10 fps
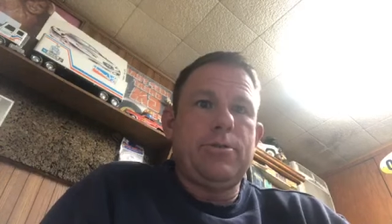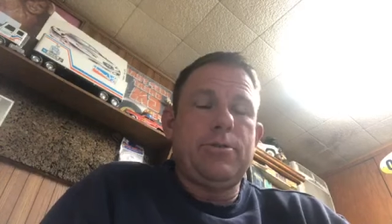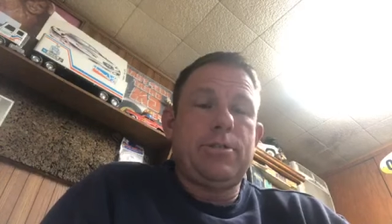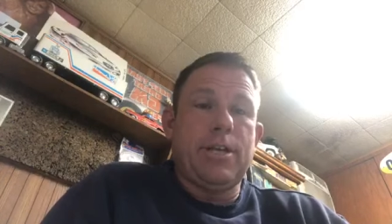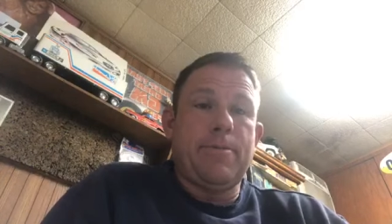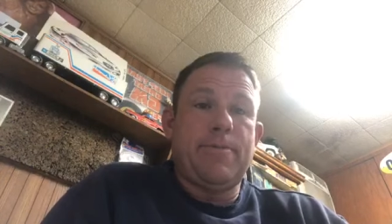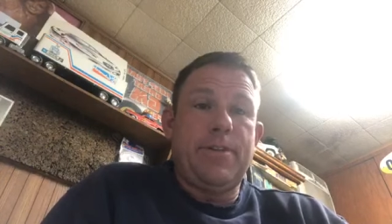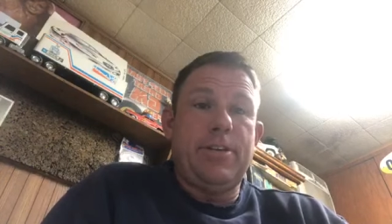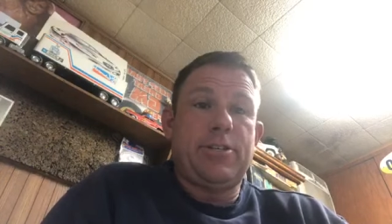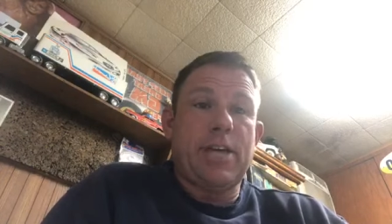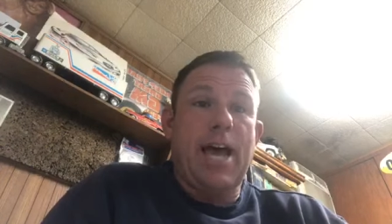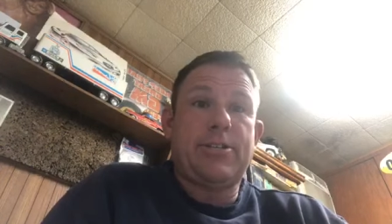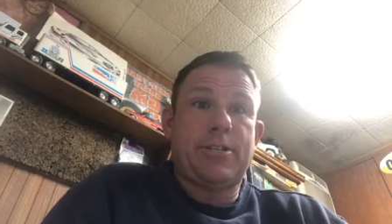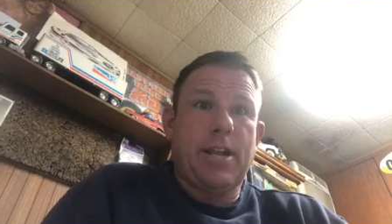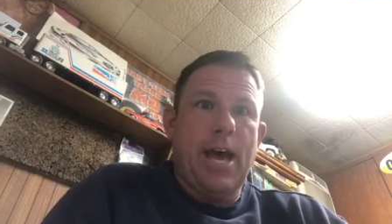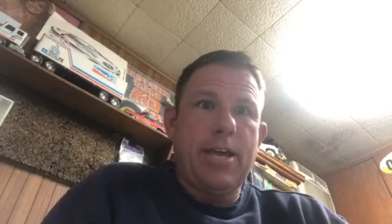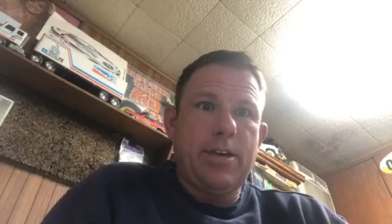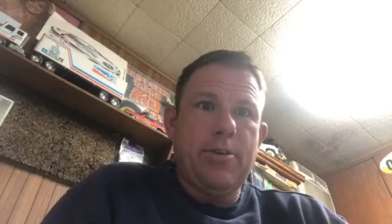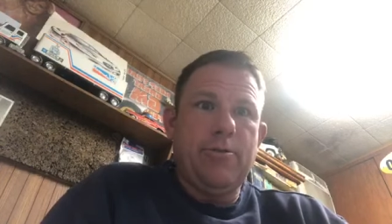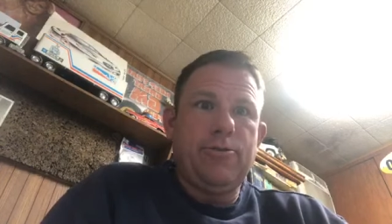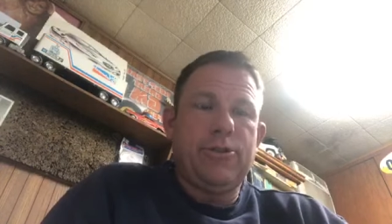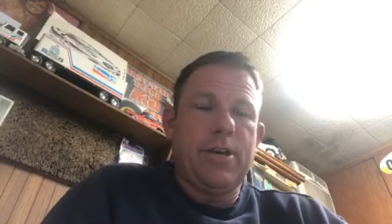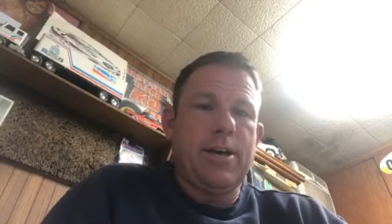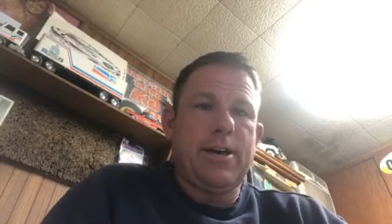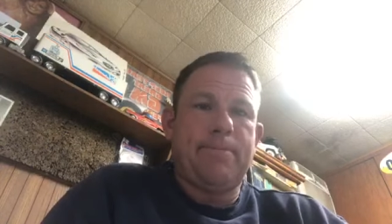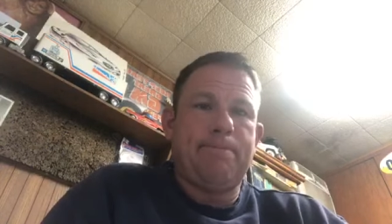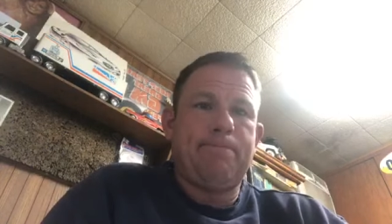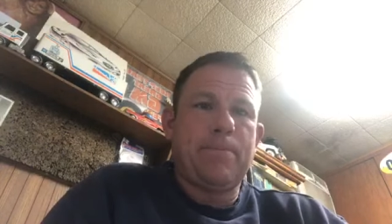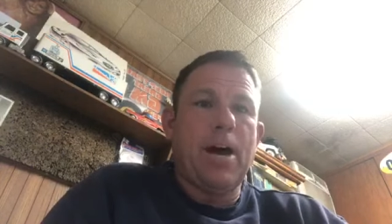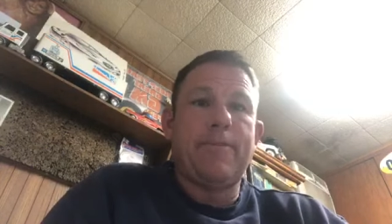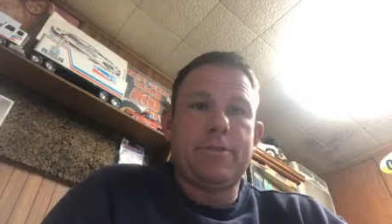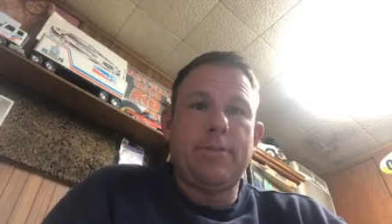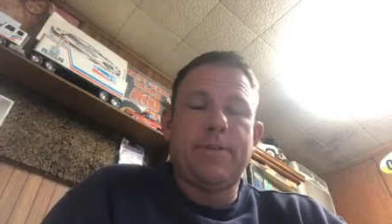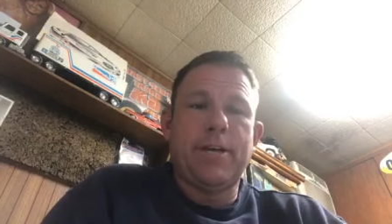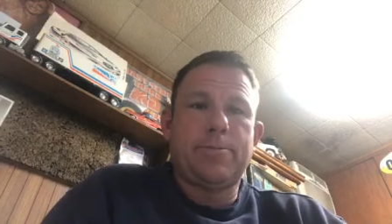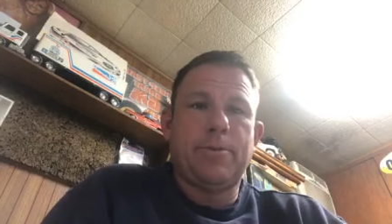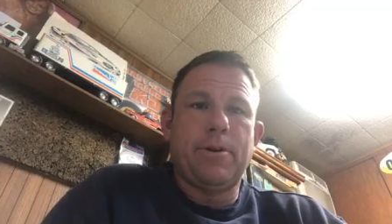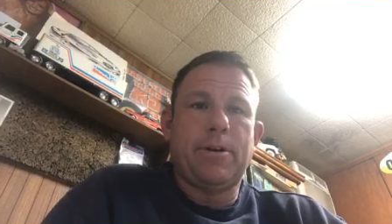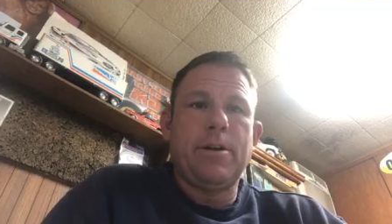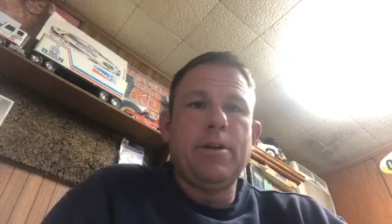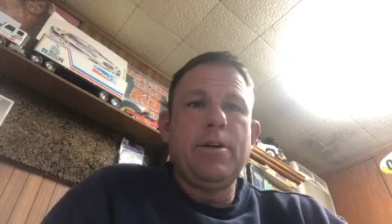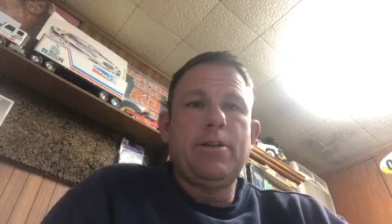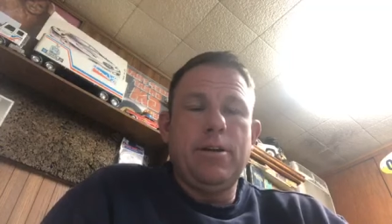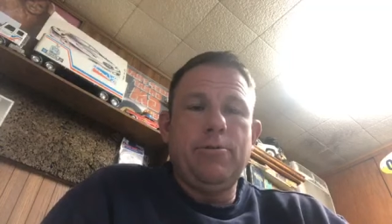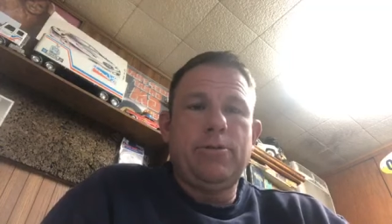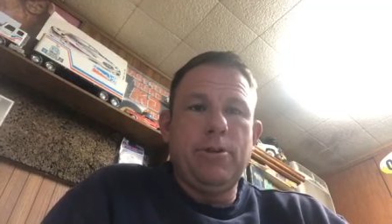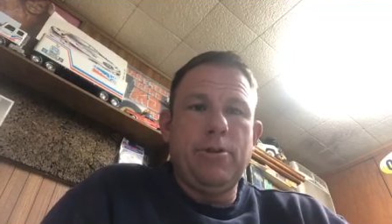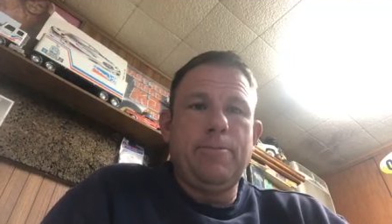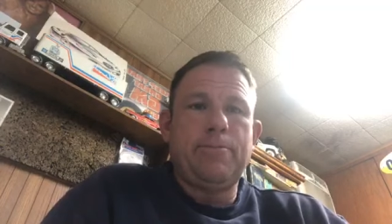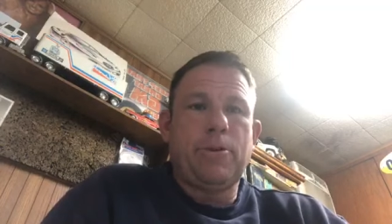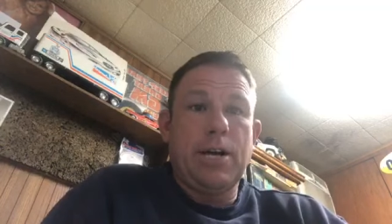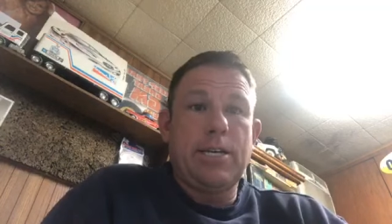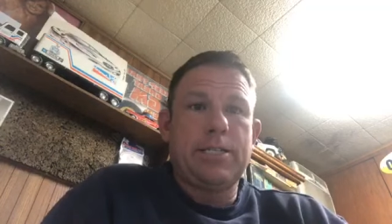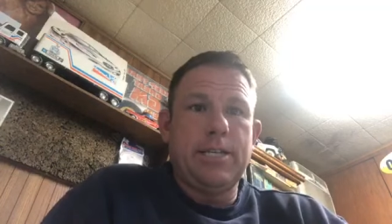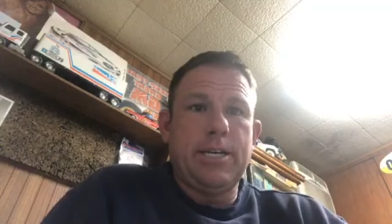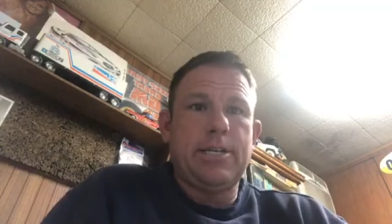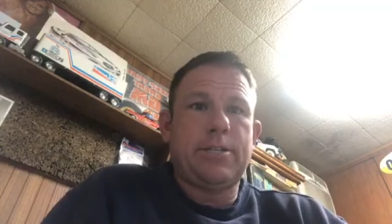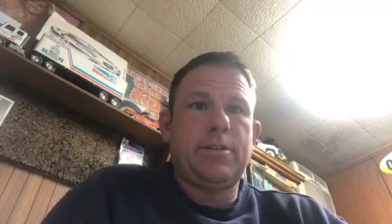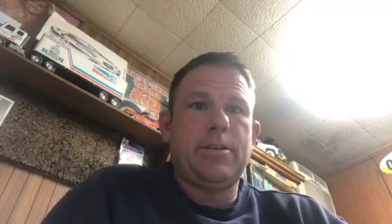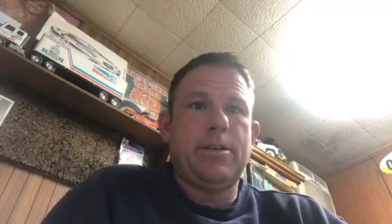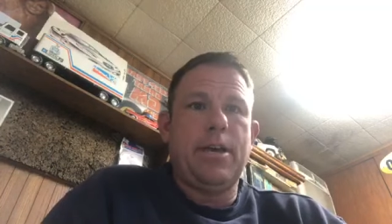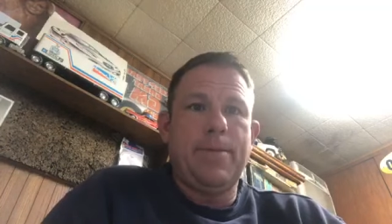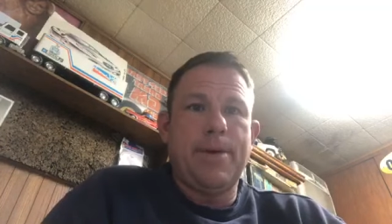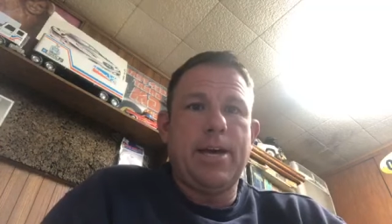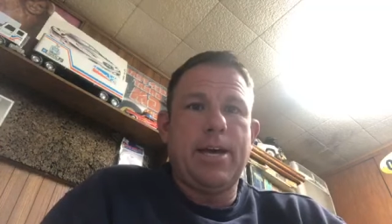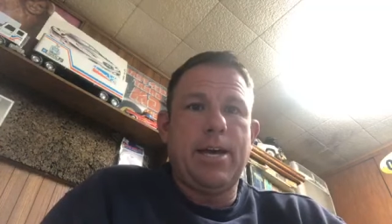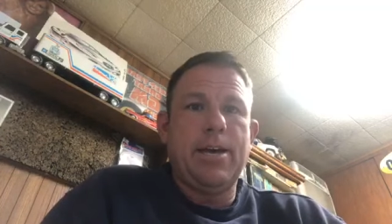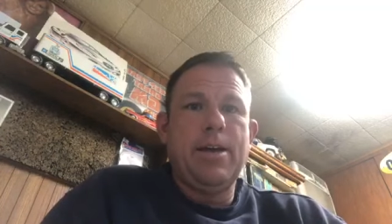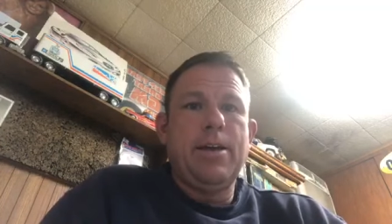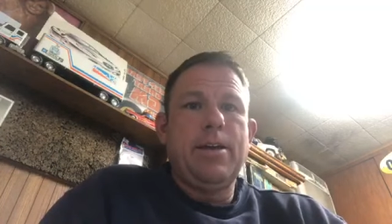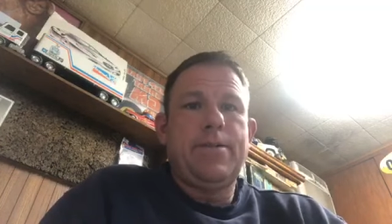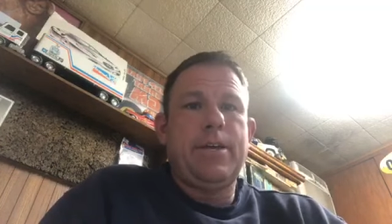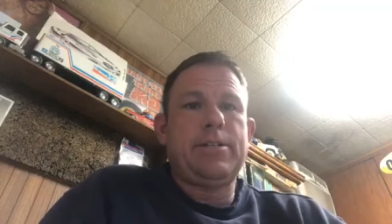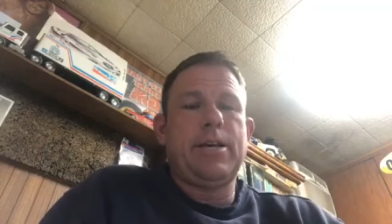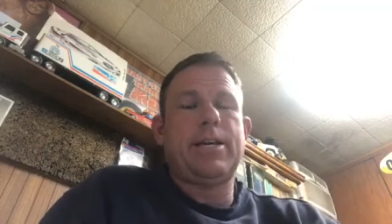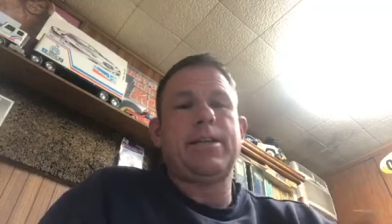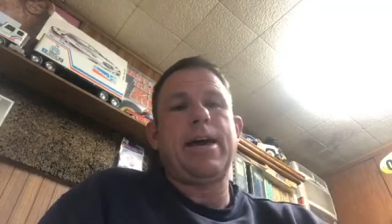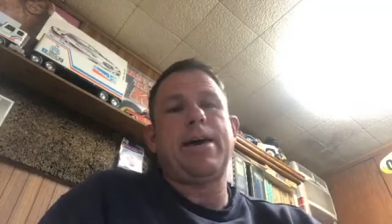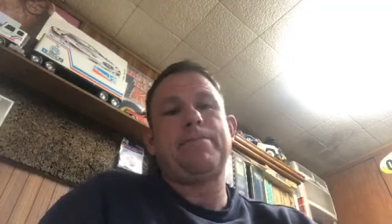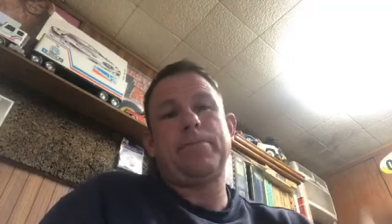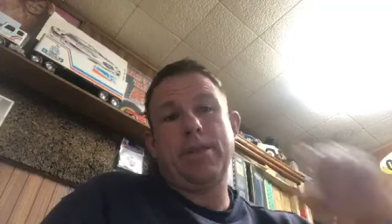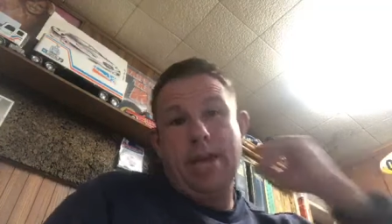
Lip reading: some of these sites that I use, obviously Facebook, YouTube, Craigslist, eBay, things like that.